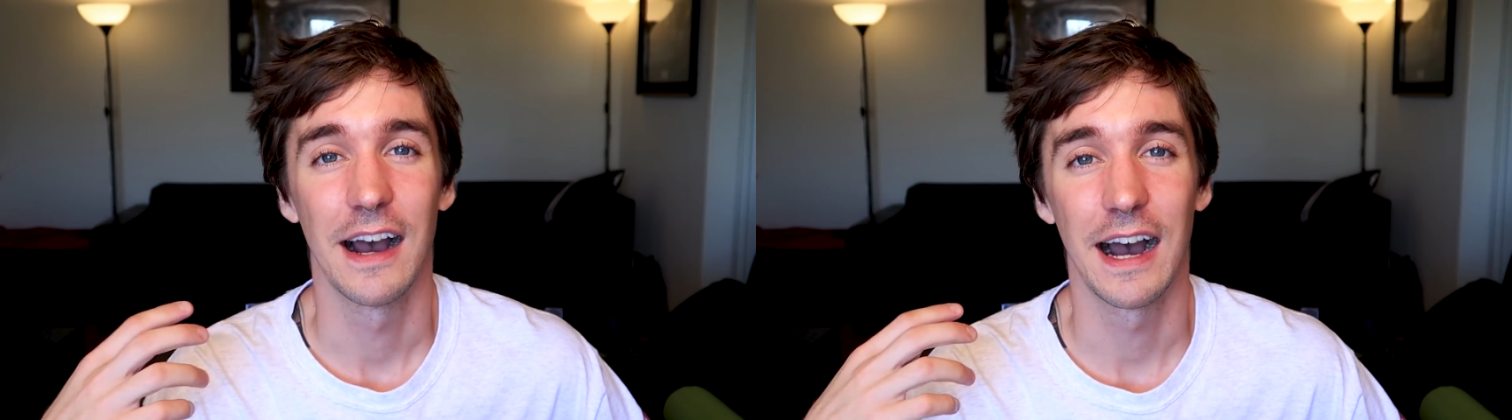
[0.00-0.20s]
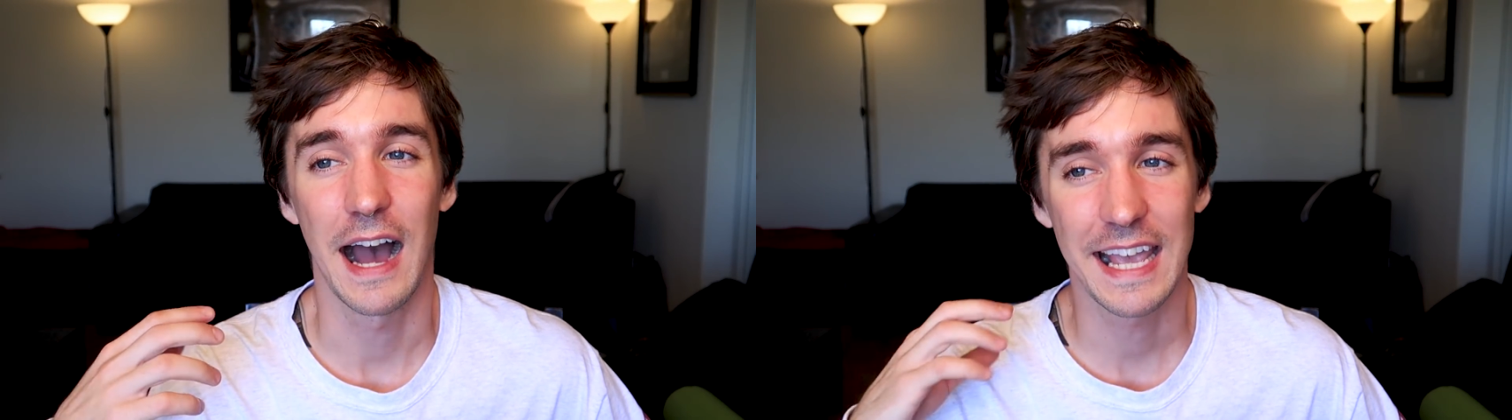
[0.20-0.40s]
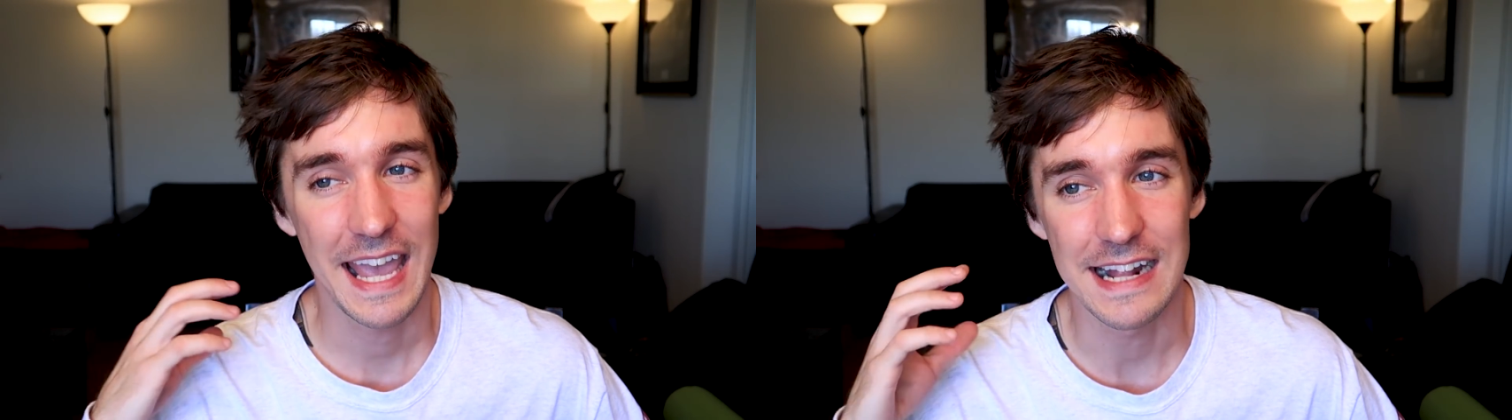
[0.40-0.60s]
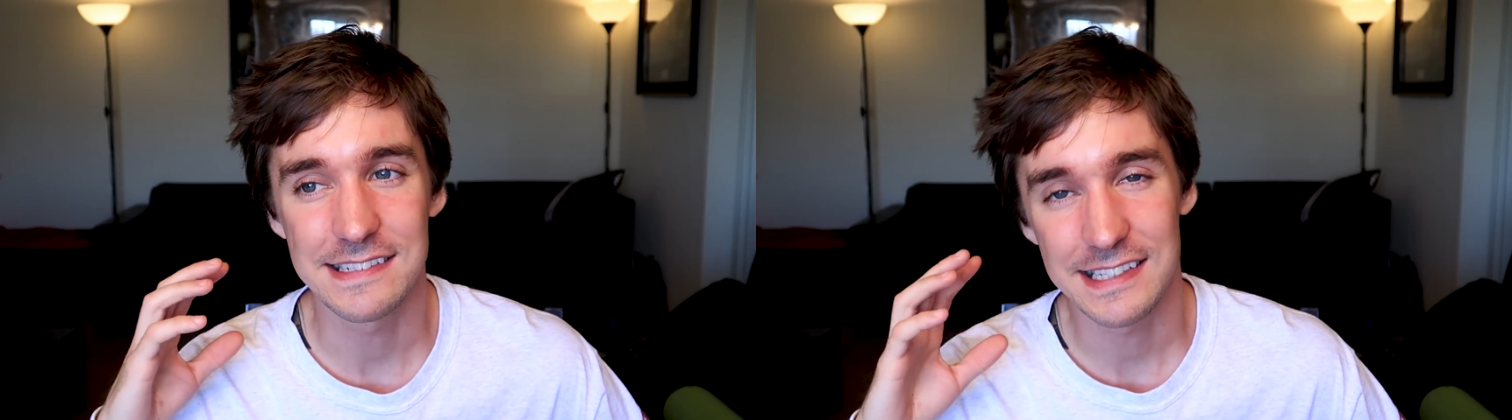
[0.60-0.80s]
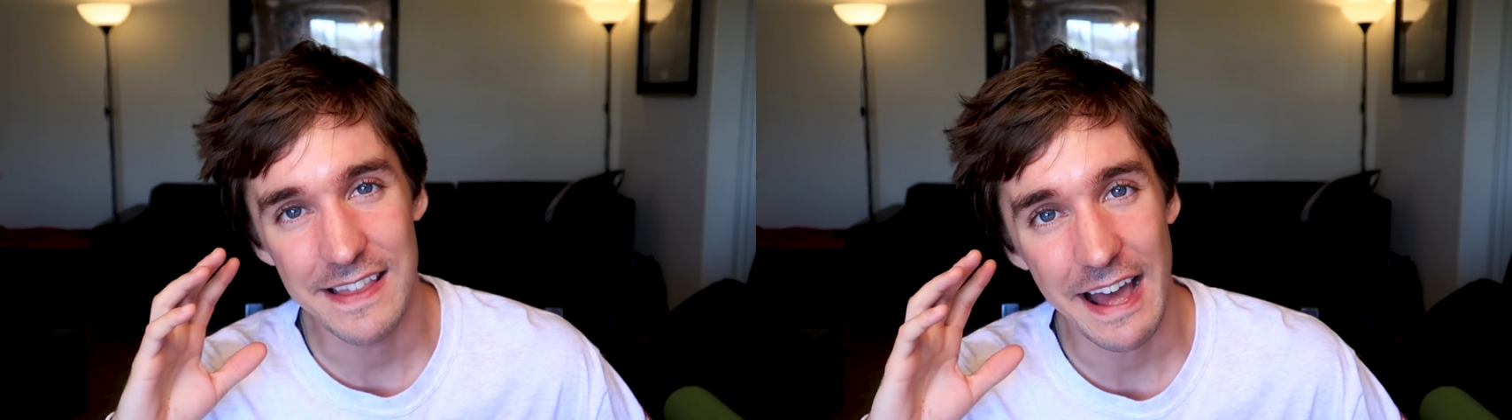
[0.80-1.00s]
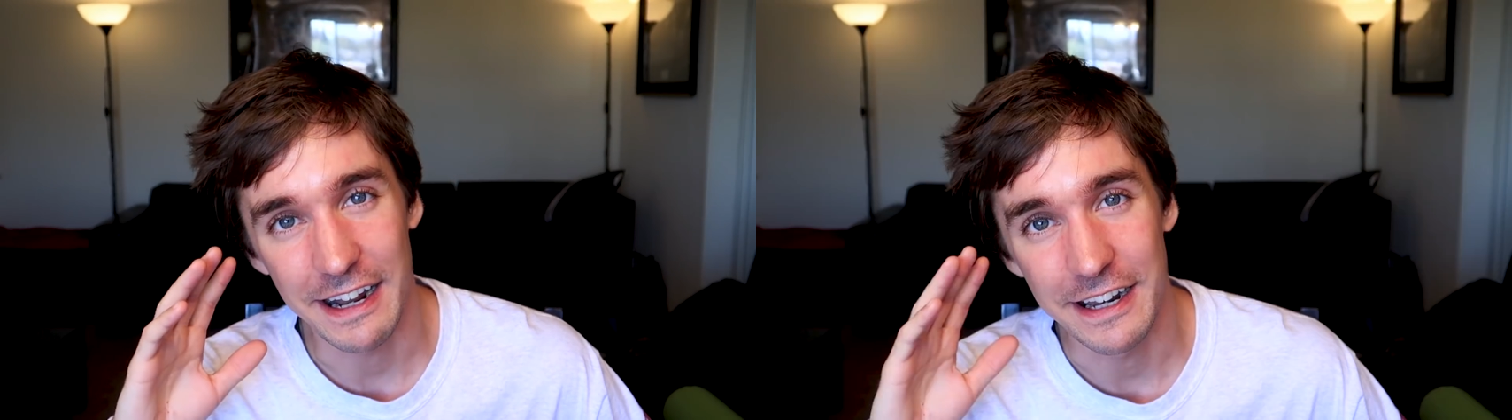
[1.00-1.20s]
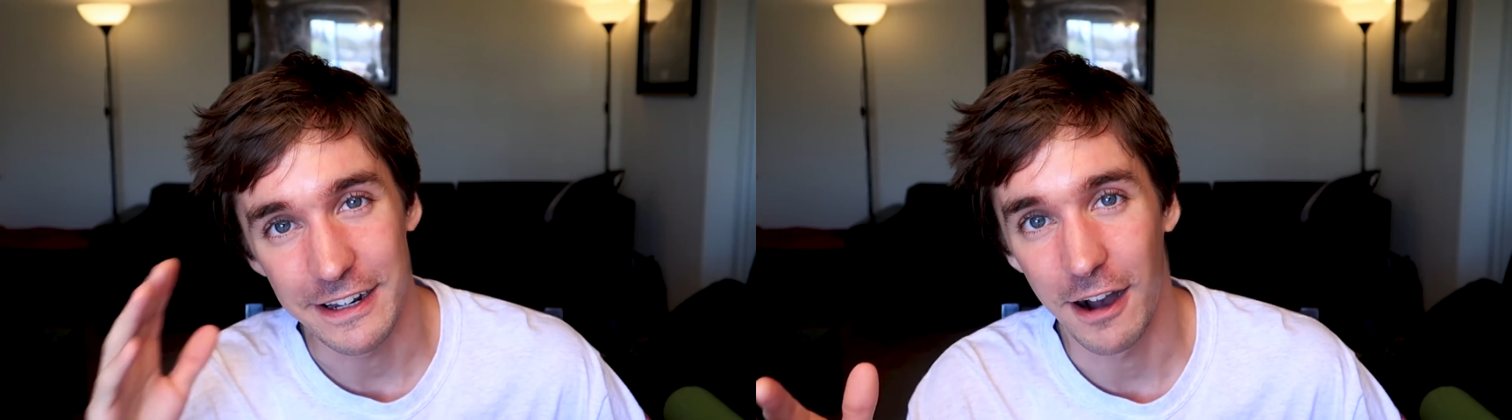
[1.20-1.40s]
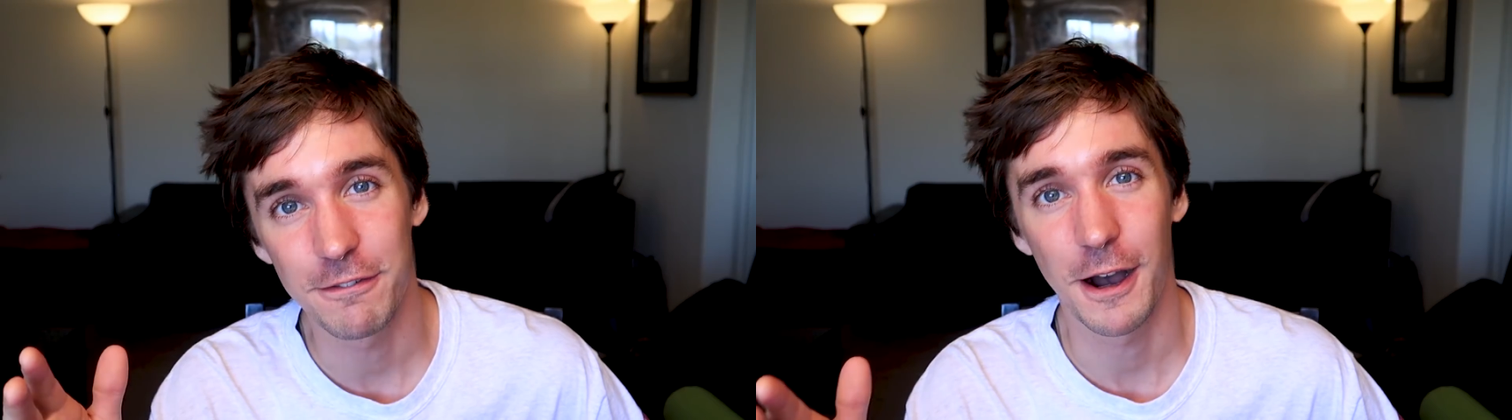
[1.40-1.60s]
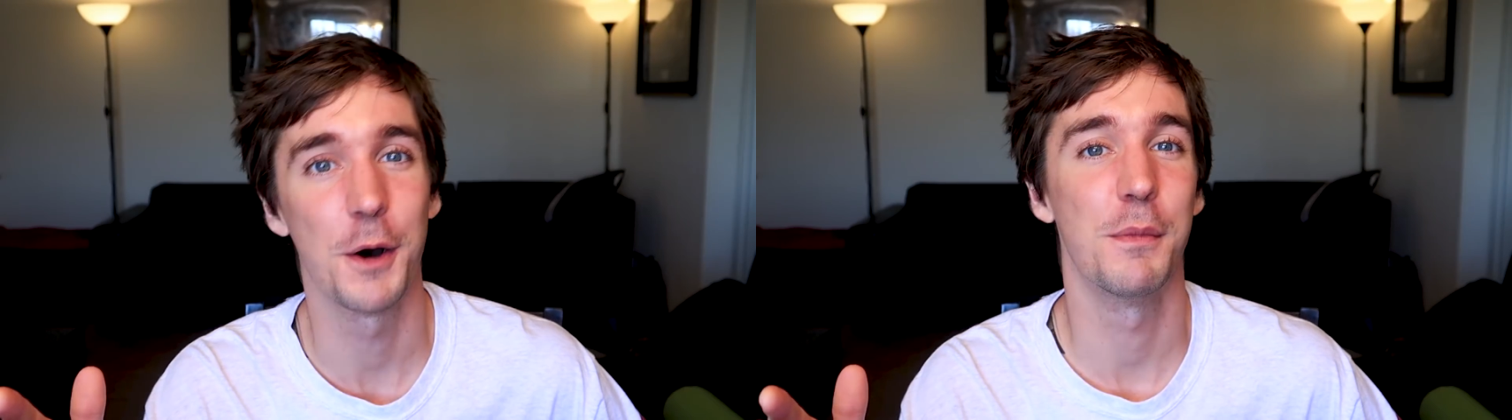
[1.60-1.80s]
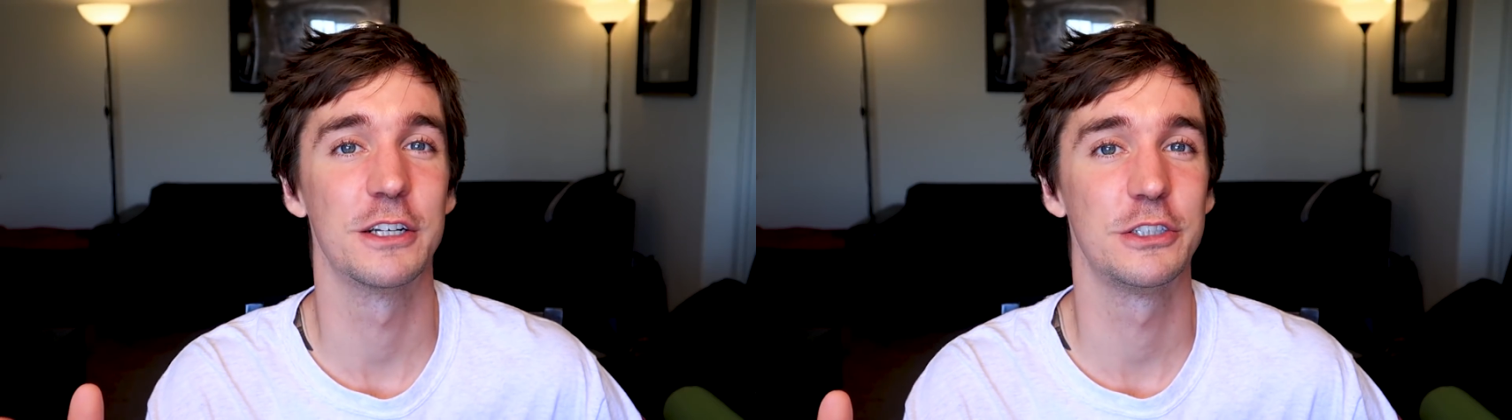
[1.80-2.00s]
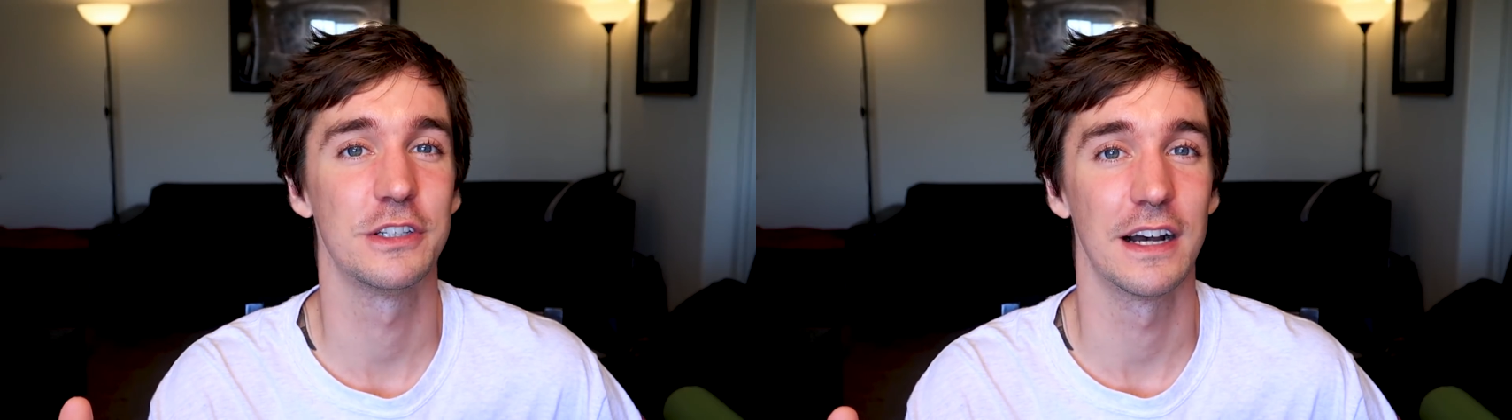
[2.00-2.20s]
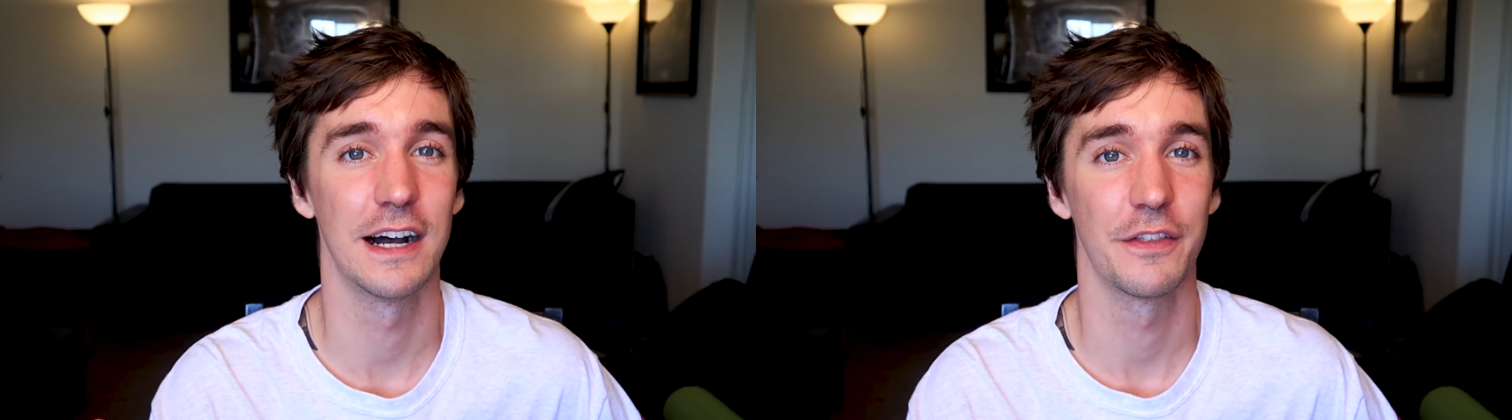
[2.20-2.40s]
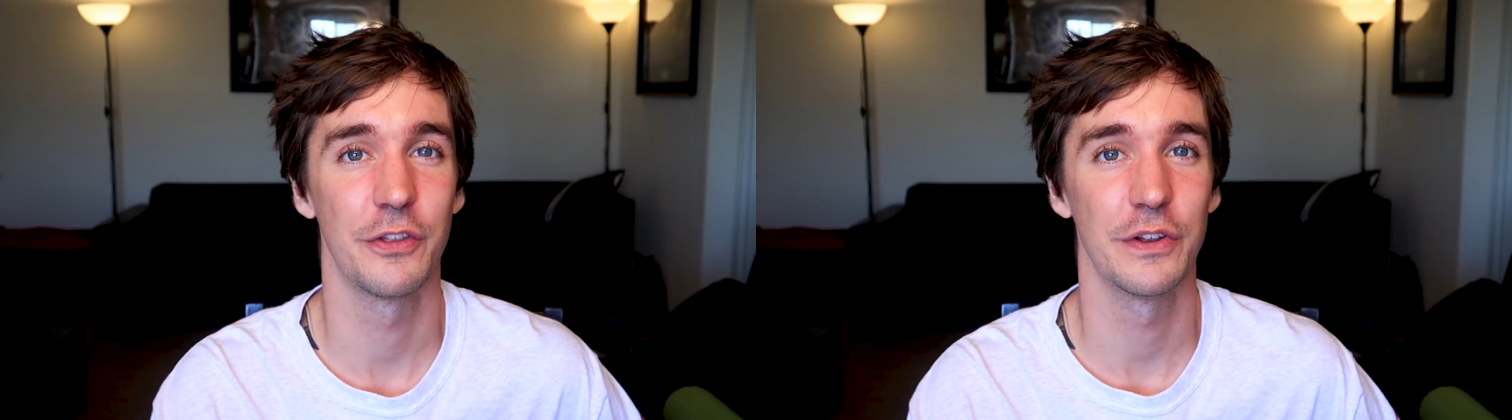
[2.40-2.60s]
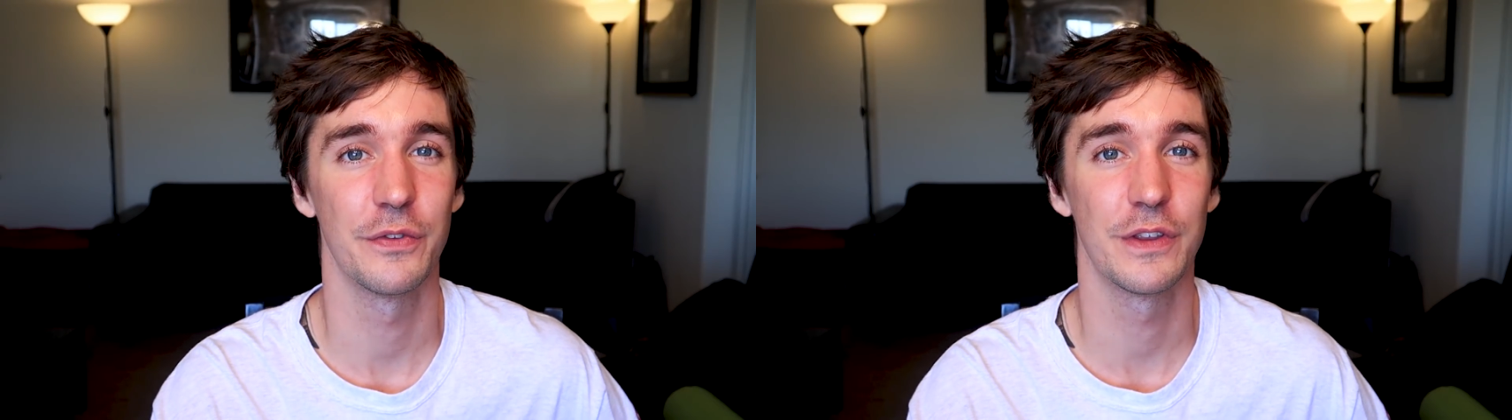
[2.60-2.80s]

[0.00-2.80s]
Uh, I can't say that enough how much uh, the,